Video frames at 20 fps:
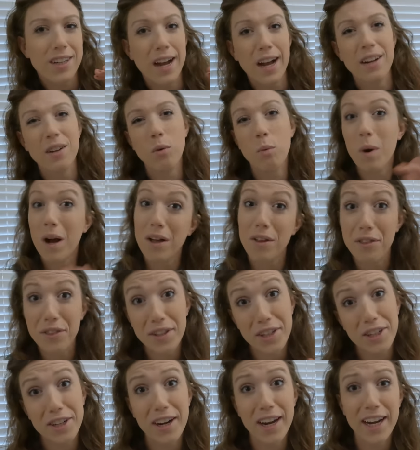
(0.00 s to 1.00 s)
kind of
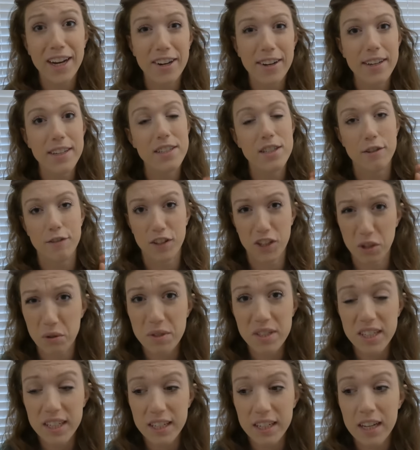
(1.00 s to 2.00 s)
wealthier areas of
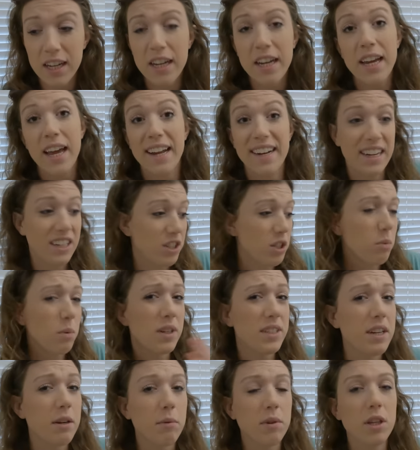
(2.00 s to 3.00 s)
Houston. It actually
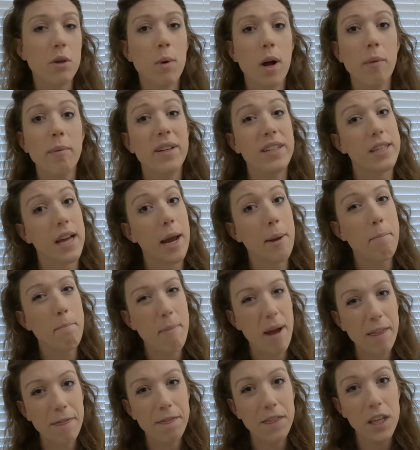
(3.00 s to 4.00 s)
worked out really well because I
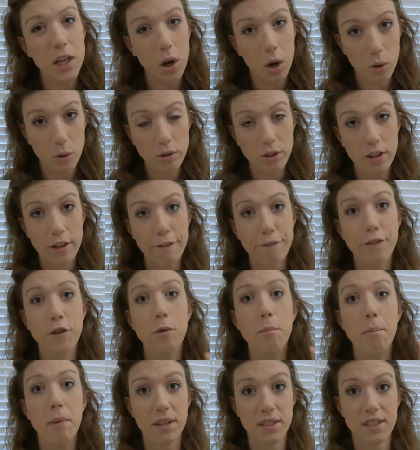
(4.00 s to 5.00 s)
met the owner a
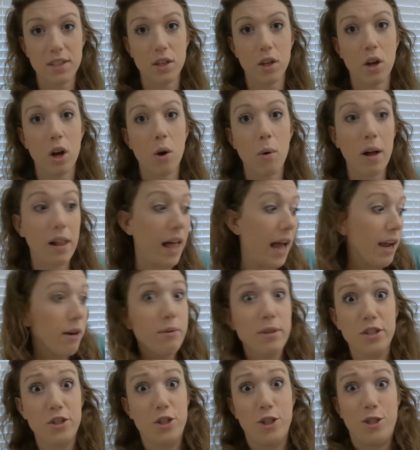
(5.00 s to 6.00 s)
few months ago while I
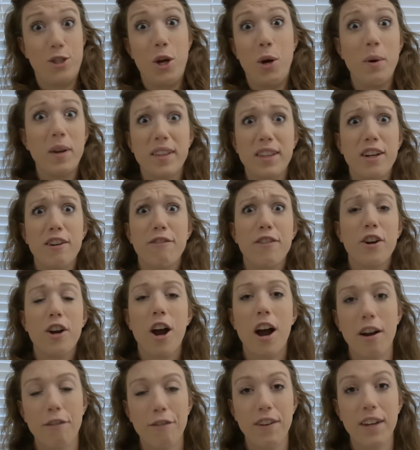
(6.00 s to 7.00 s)
was just going there for
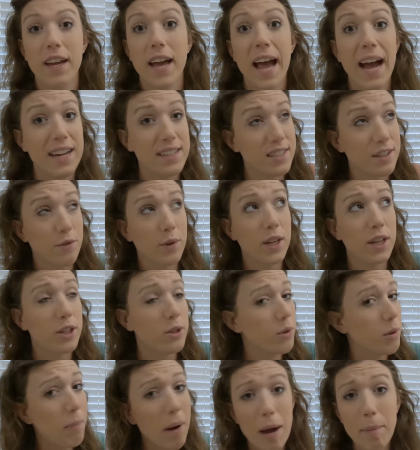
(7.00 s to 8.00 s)
coffee, asked if we could
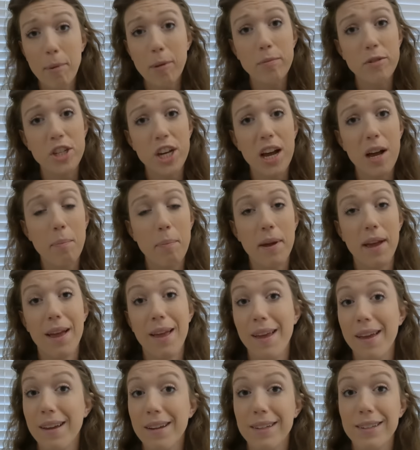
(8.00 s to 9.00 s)
do a pop-up shop,
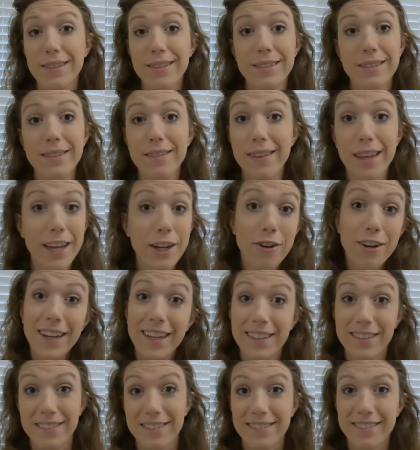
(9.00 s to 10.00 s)
and they
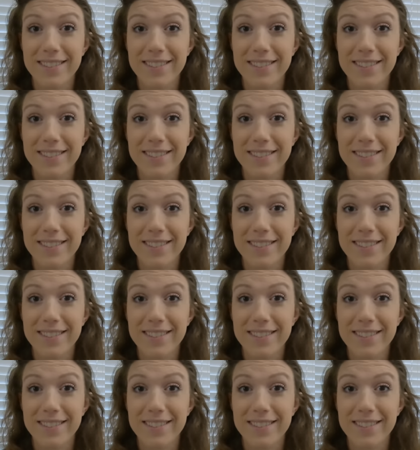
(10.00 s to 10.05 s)
agreed.